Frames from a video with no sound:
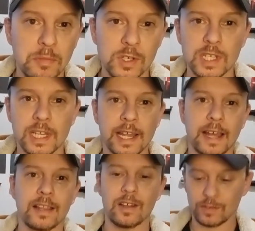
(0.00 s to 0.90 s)
Personally,
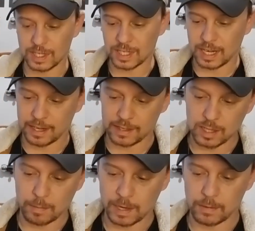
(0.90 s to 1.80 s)
I love this. I can't
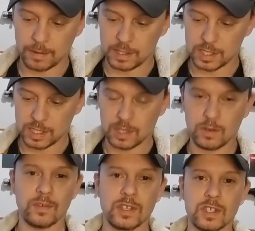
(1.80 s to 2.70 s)
stop playing with this uh, new
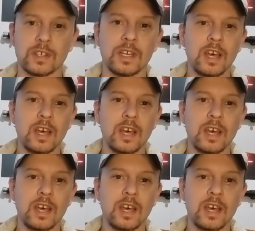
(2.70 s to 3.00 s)
feature.